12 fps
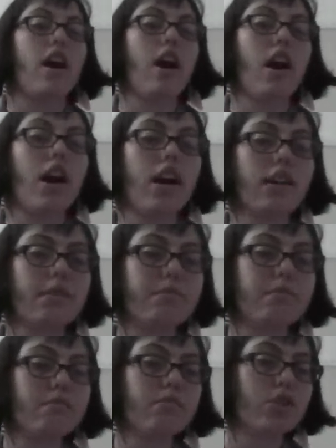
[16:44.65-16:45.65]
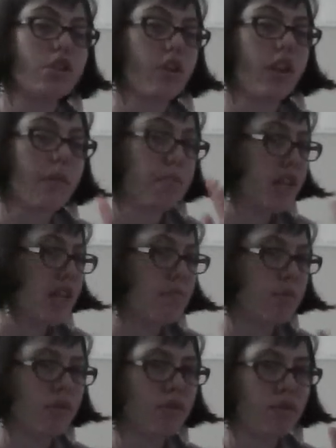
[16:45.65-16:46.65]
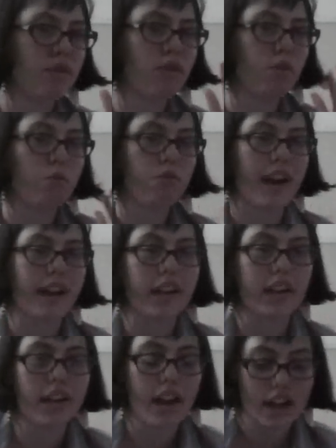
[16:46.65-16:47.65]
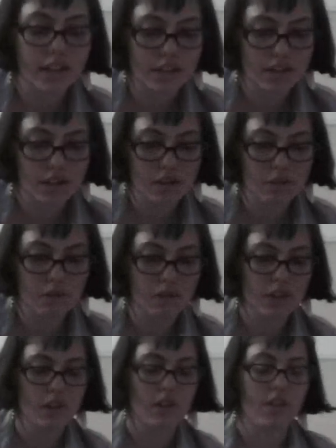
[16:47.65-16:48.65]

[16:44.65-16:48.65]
so that people recognize you,